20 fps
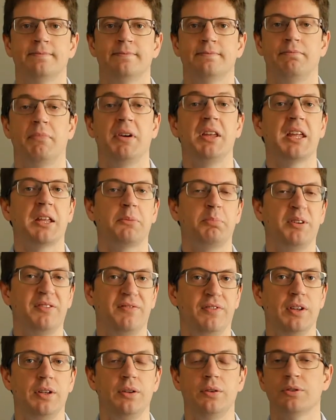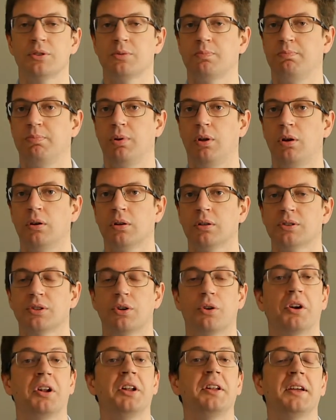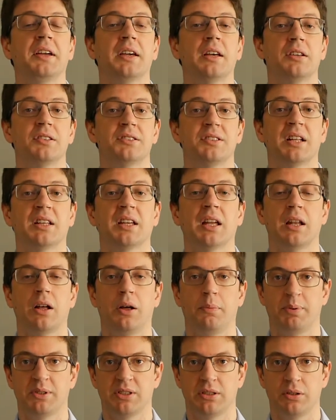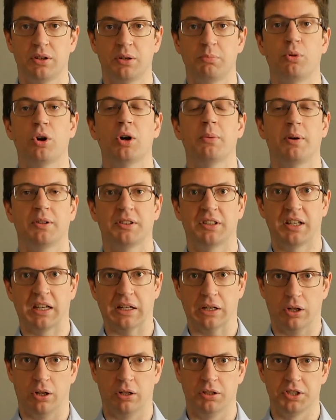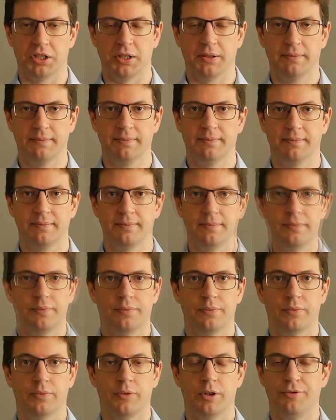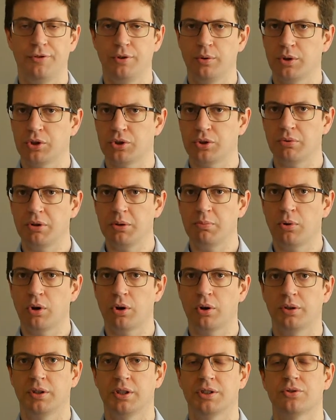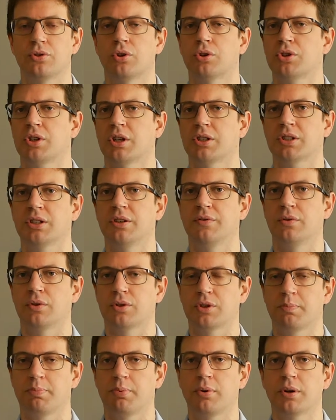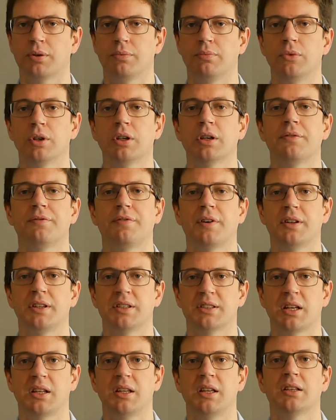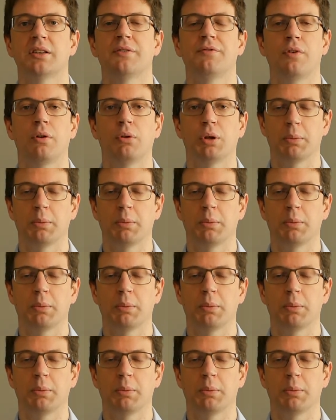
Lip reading: May that be videos, blogs, or anything else that can help us learn more about the technology. If you wish to read more on this or just give your support, you can find this idea at the following